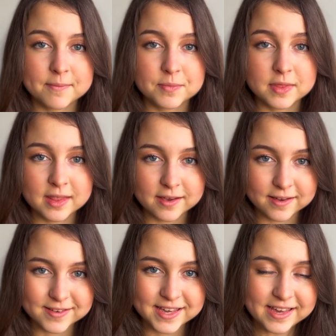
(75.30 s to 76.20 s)

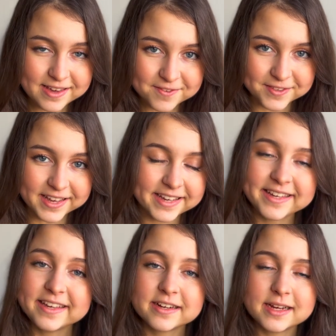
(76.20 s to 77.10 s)
The key thing
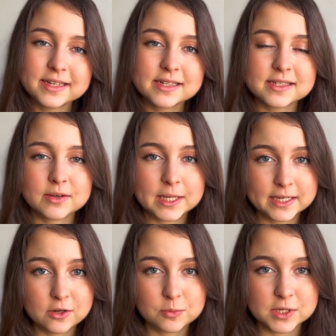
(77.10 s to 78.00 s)
here, it is
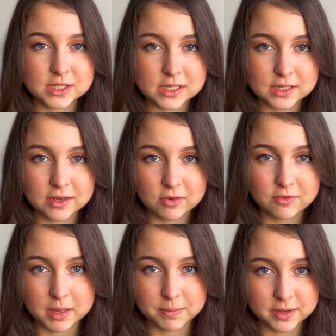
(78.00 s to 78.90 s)
100%
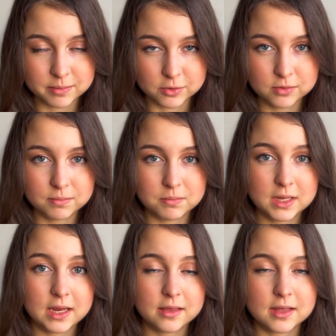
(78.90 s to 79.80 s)
EVM compatible,
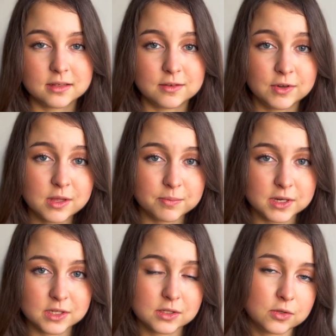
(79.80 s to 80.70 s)
meaning that
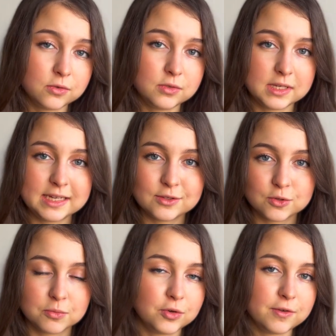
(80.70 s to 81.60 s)
developers don't need
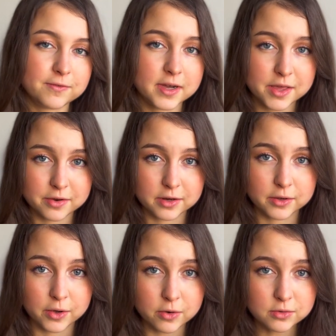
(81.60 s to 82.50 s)
to modify their
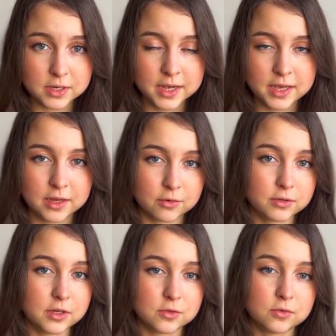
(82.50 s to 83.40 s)
code in
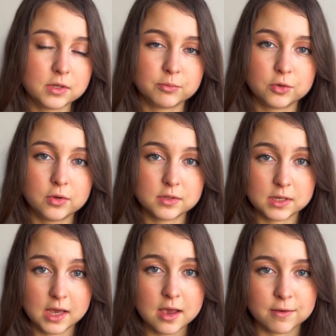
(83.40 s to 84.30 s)
order to deploy on
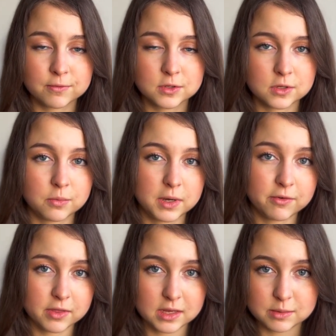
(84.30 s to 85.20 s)
ZKF. So
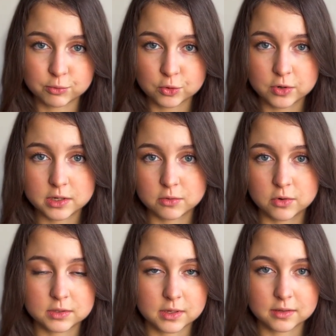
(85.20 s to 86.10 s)
whatever they deployed
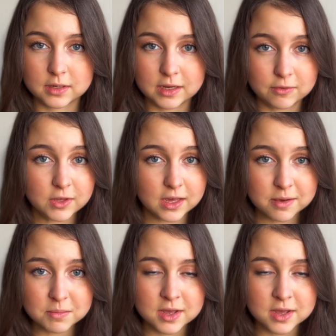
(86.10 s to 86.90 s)
on EVM,